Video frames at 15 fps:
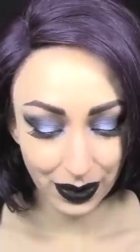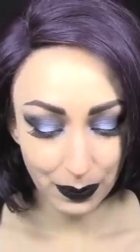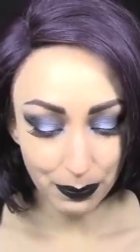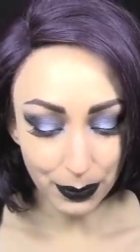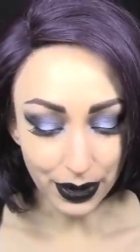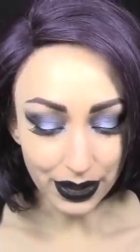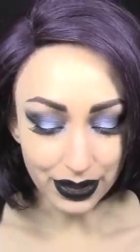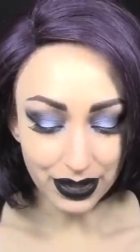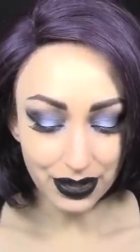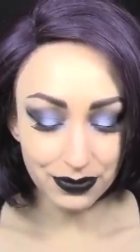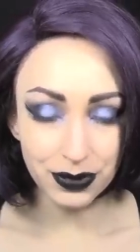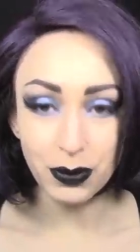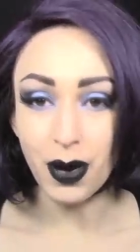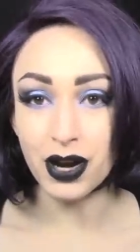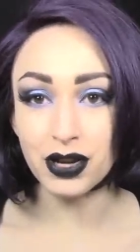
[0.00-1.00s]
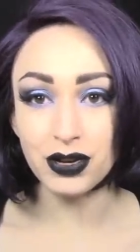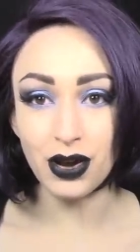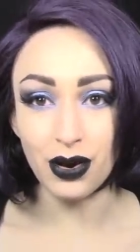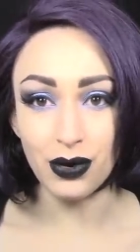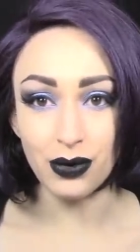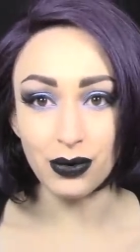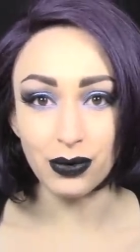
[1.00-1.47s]
But if you want to
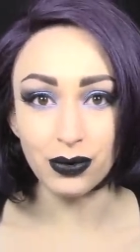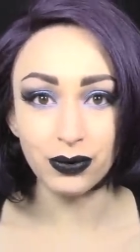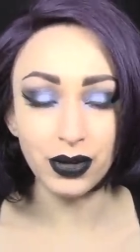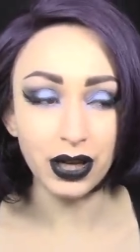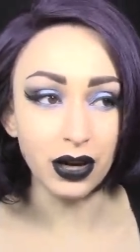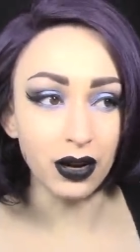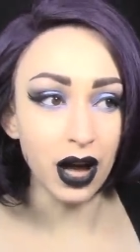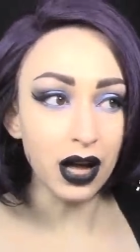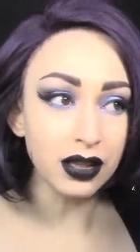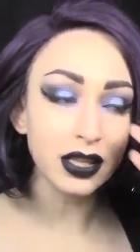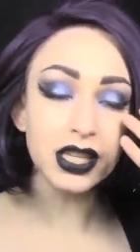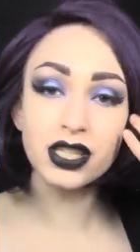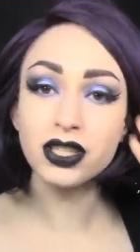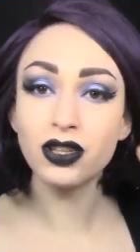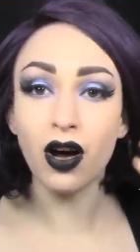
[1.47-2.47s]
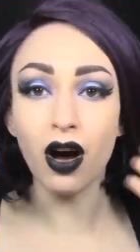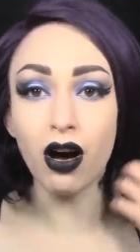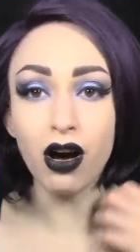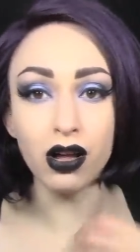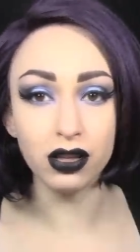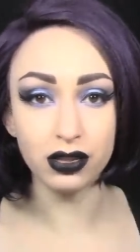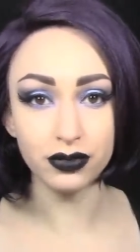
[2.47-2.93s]
know, you know, I'll list
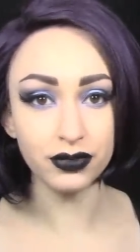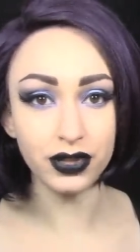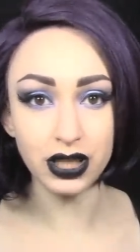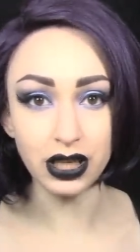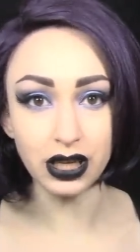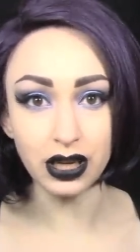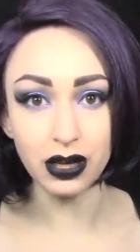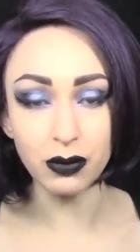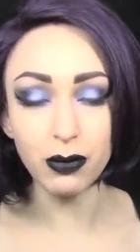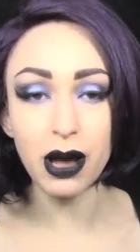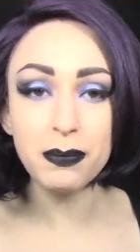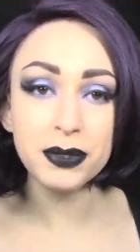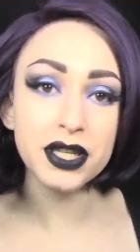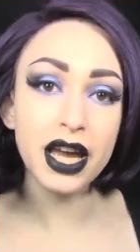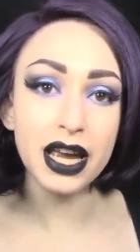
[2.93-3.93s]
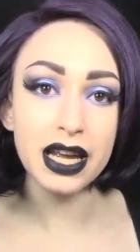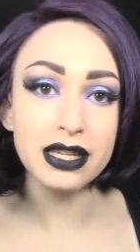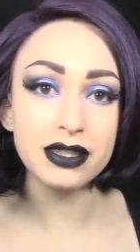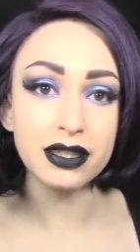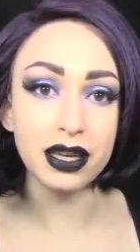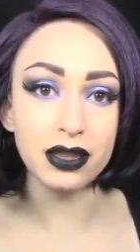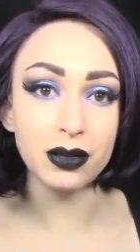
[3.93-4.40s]
all of the
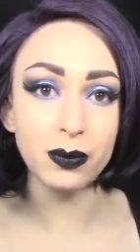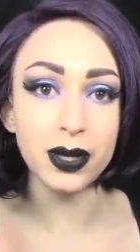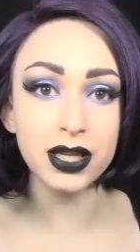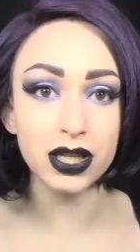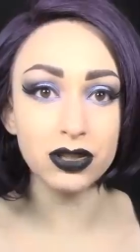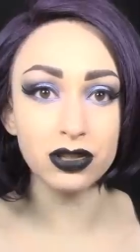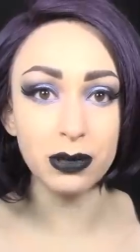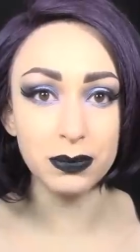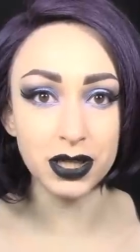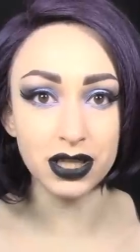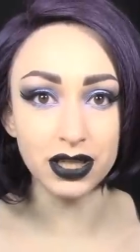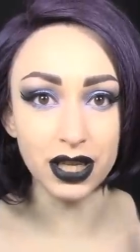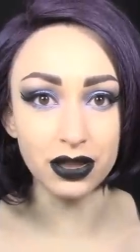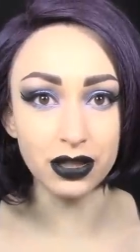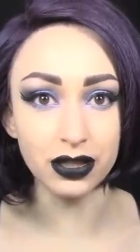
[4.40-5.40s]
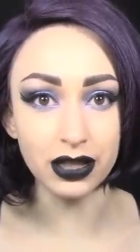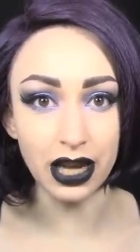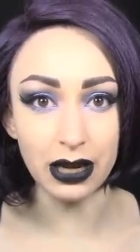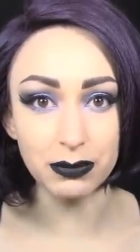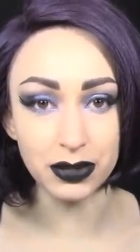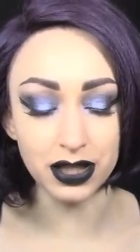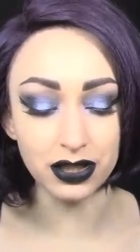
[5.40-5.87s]
websites and the wig descriptions and their
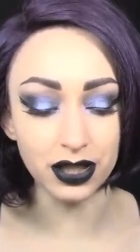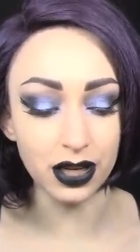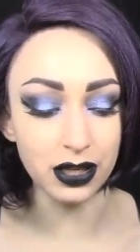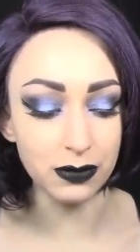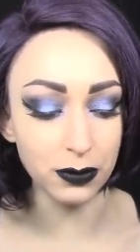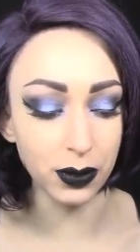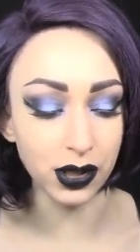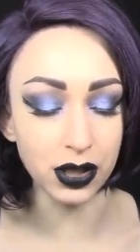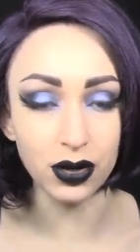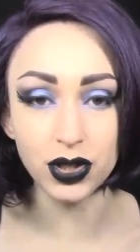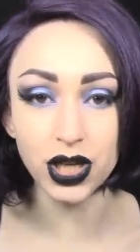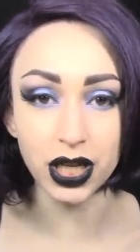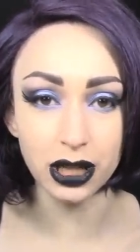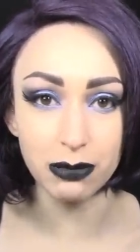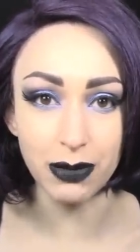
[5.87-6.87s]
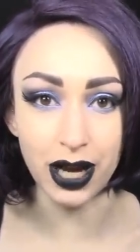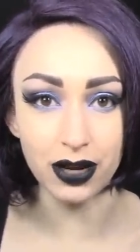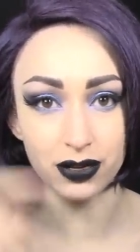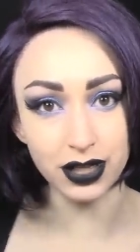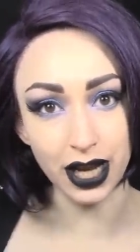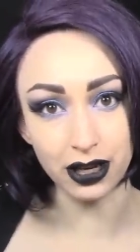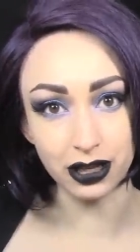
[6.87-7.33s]
names and such if you want to go check them
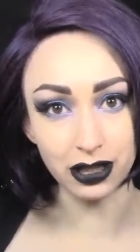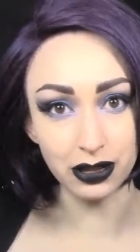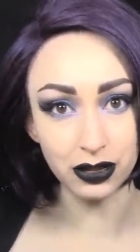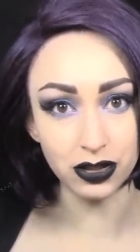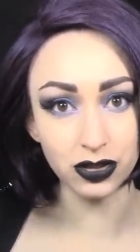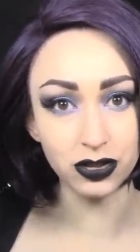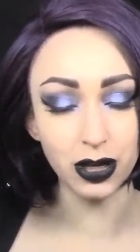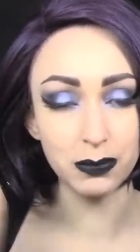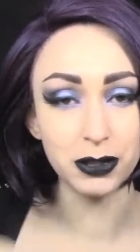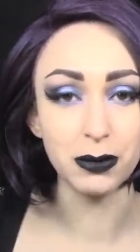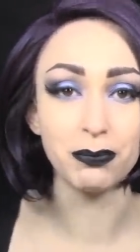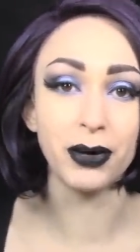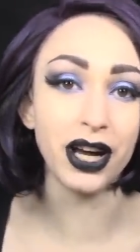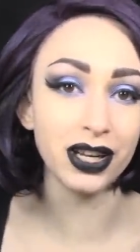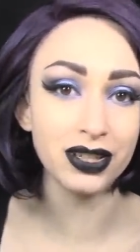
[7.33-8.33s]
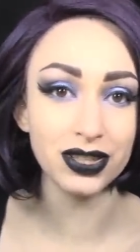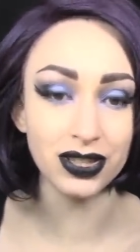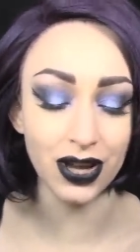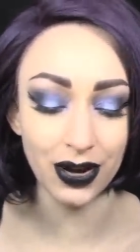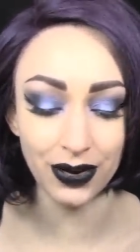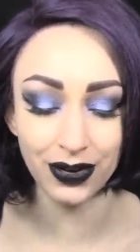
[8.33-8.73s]
out down in the description box, so